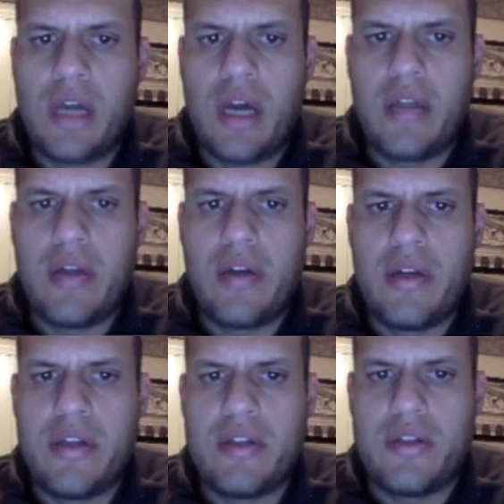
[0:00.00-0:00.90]
there
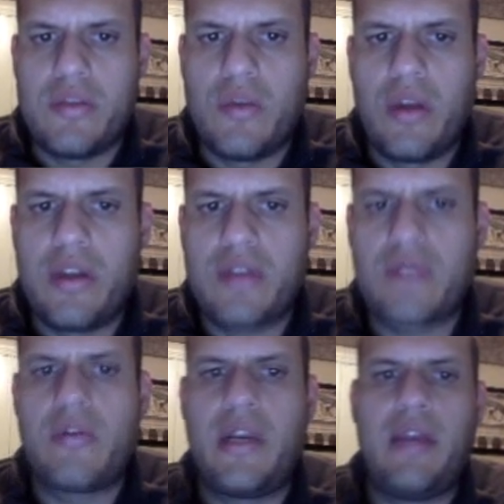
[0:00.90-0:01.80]
is this rolling
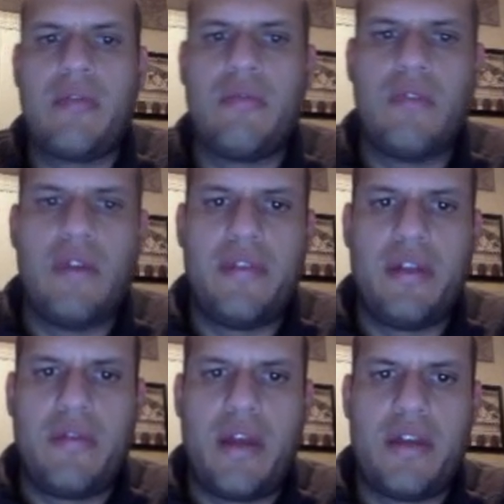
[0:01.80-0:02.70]
screen with the
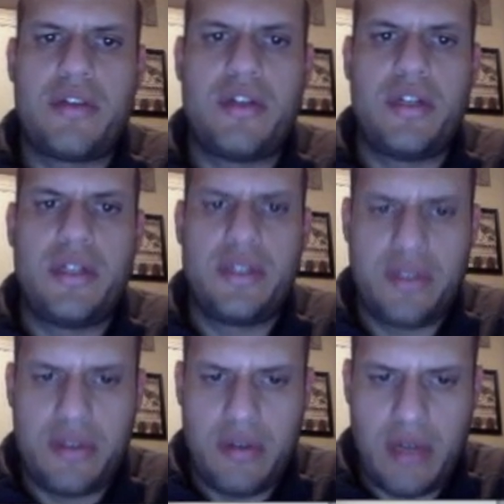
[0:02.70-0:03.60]
registers.
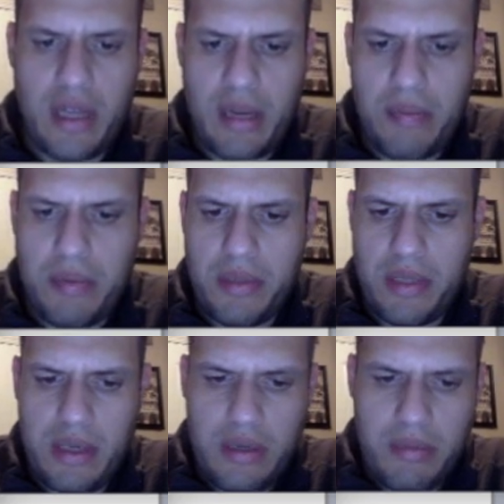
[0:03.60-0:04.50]
So I'm gonna put the
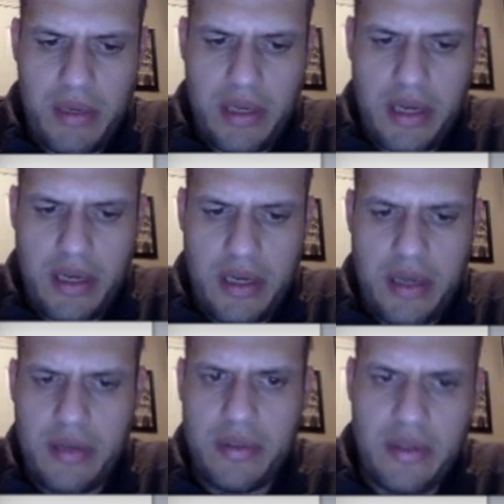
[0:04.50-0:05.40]
number here,
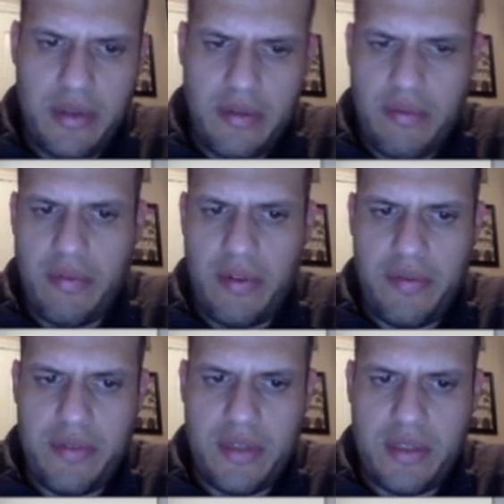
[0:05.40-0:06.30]

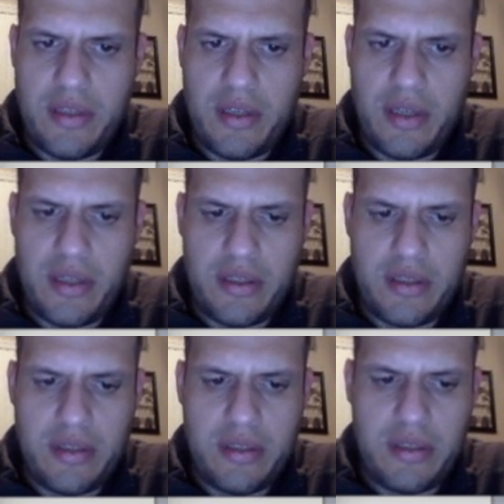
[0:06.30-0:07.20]

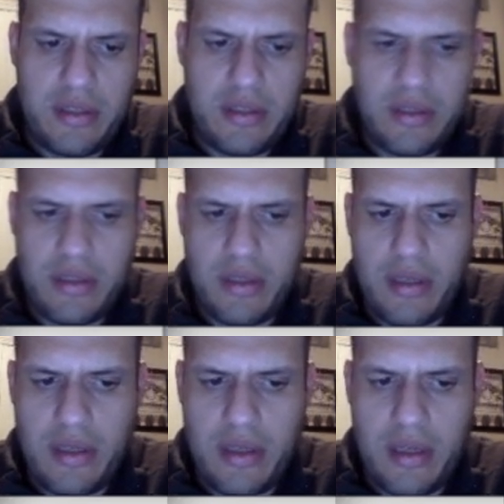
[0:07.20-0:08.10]
56
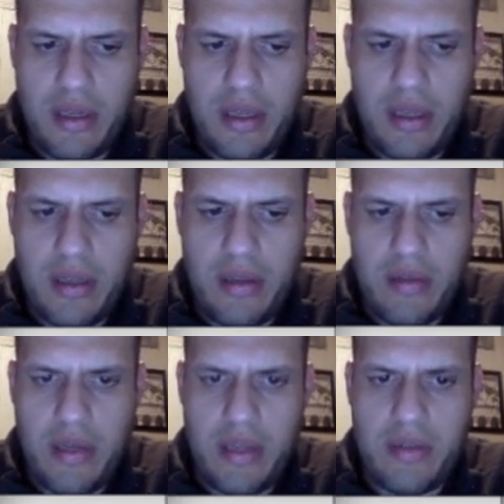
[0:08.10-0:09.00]
and
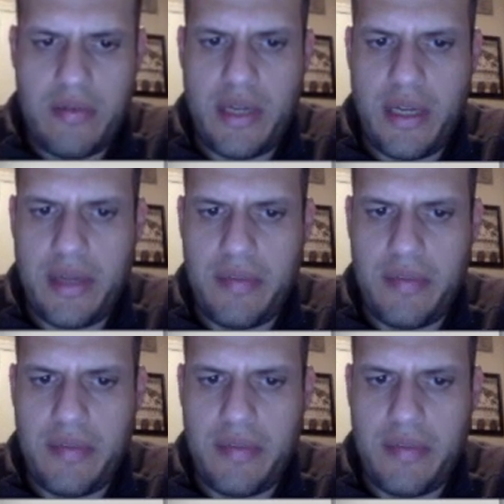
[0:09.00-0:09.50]
33.